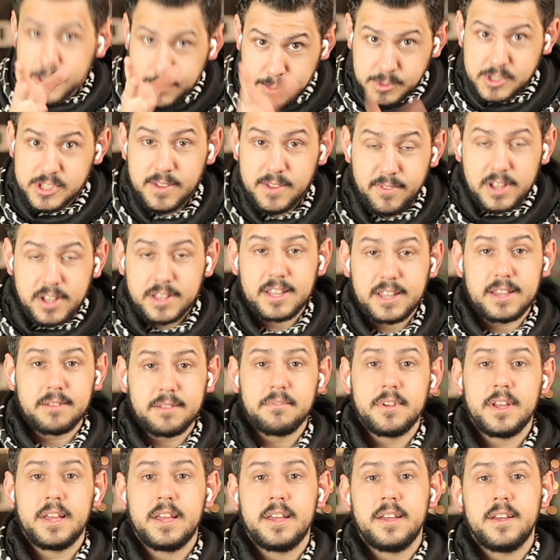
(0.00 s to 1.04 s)
specifically
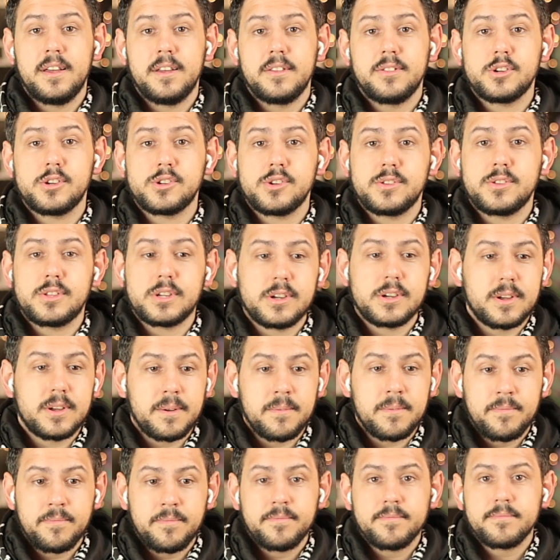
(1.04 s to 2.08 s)

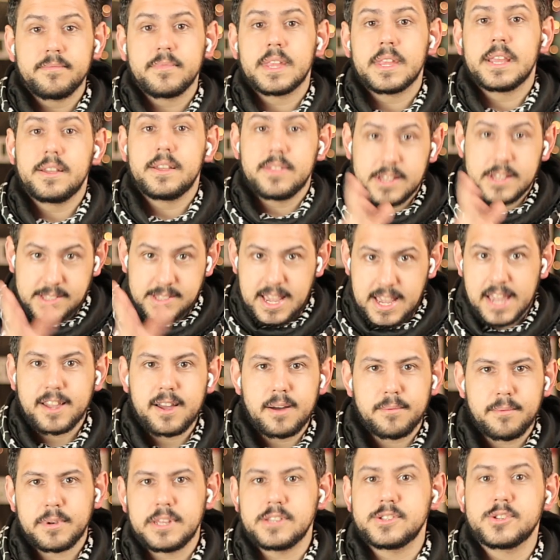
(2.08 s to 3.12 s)
the tech
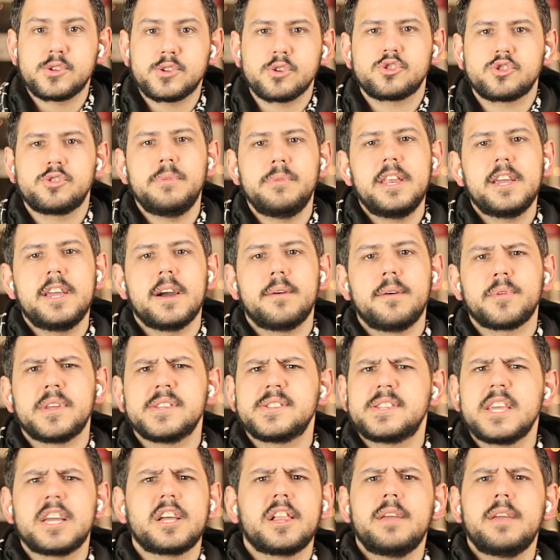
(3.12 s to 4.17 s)
companies, the social media
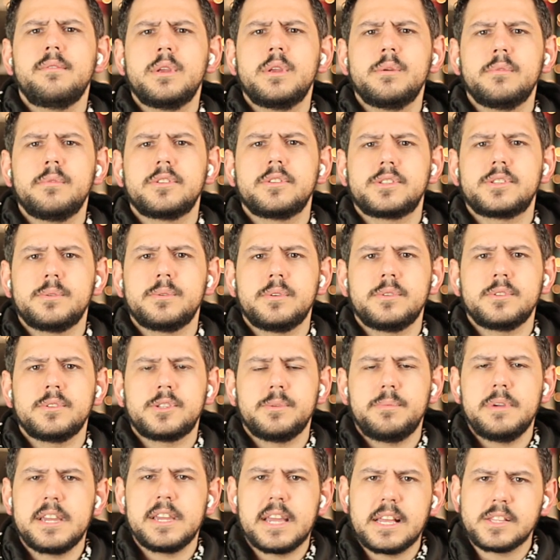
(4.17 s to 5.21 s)
companies, they claim to
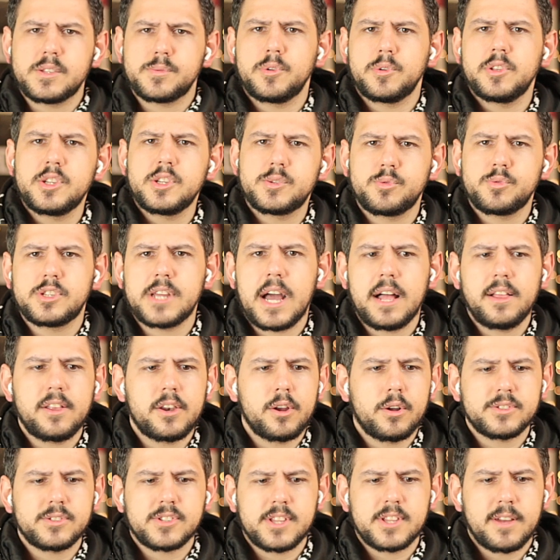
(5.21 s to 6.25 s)
be against police brutality and
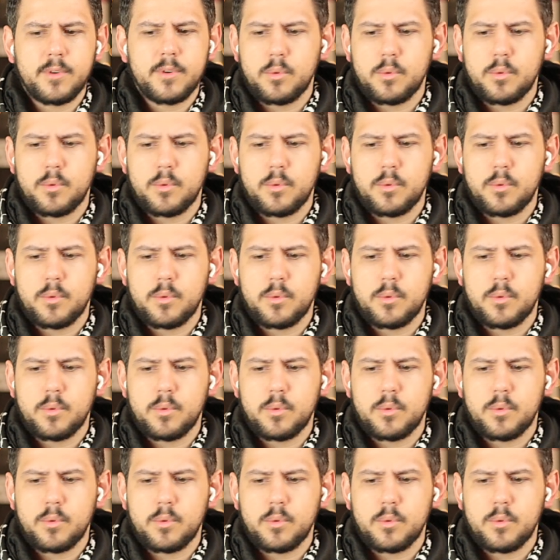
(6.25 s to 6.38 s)
all this stuff.